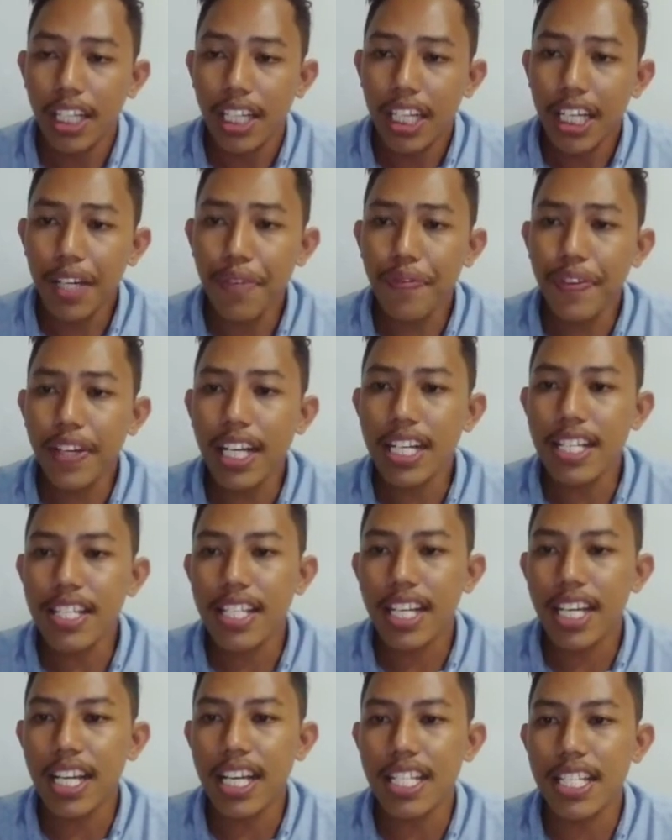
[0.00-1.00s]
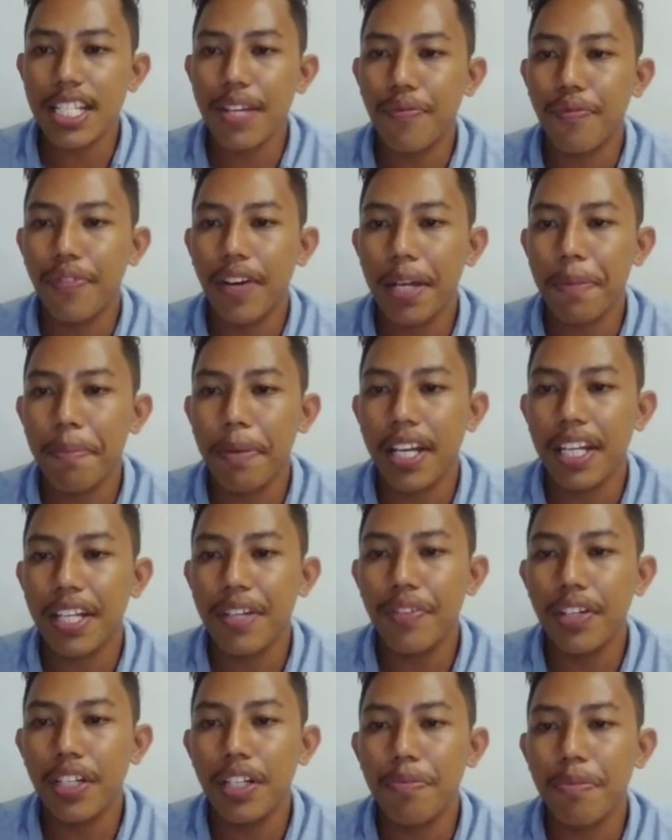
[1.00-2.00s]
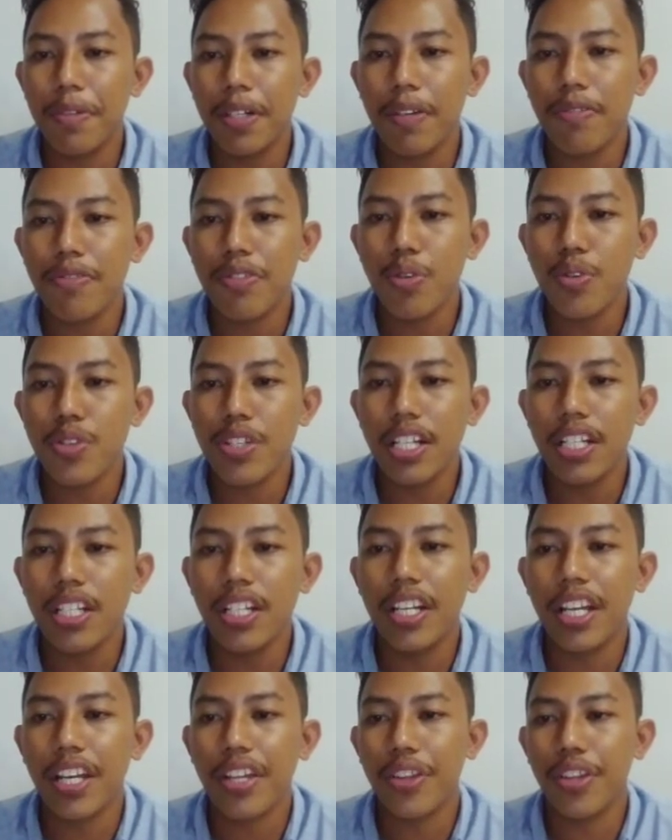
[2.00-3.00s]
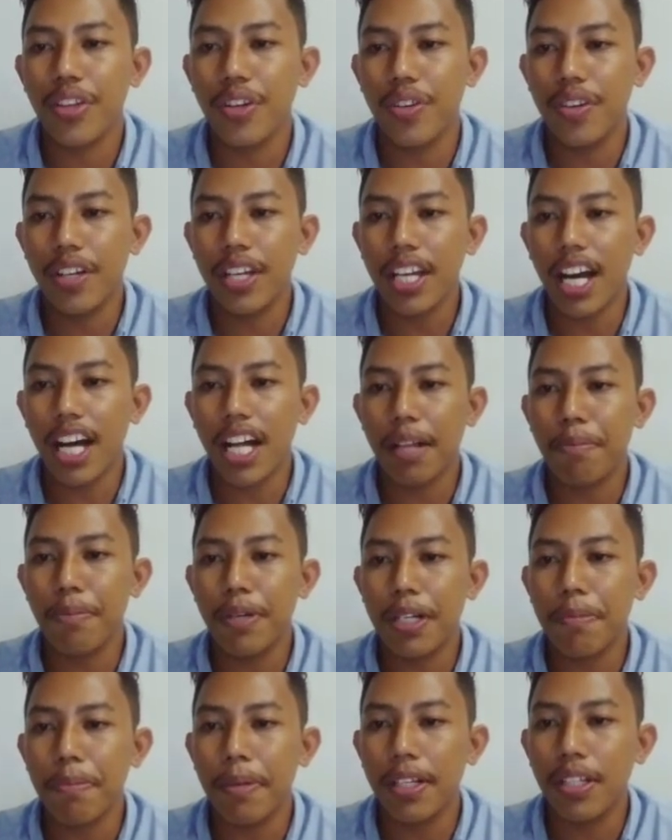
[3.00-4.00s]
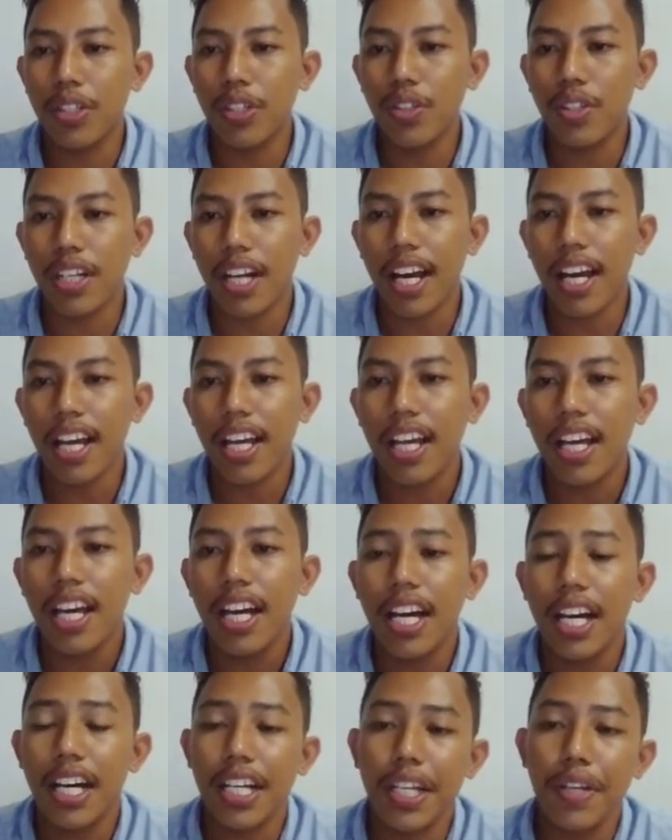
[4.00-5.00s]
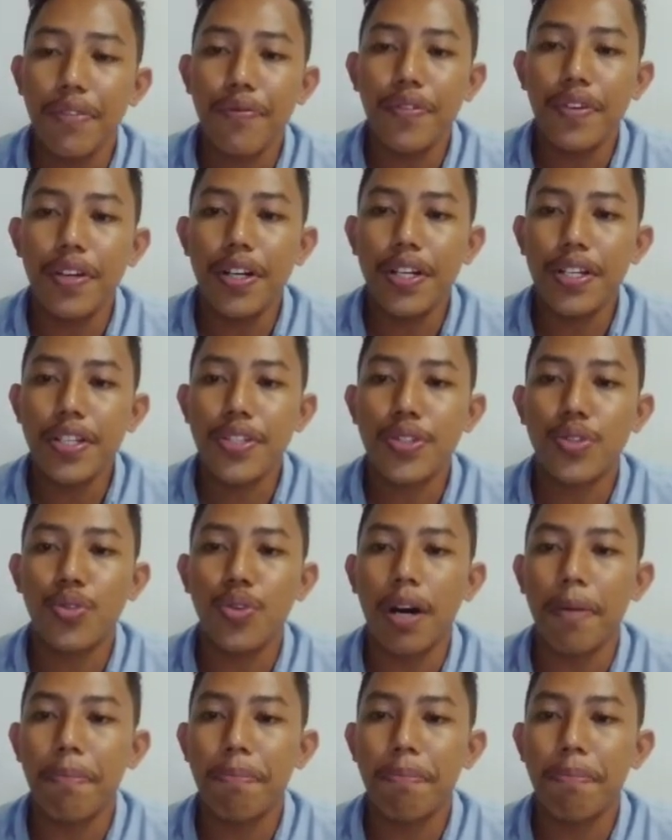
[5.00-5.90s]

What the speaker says: Efficacy, as defined by a developer of social learning theory, Albert Bandura, refers to a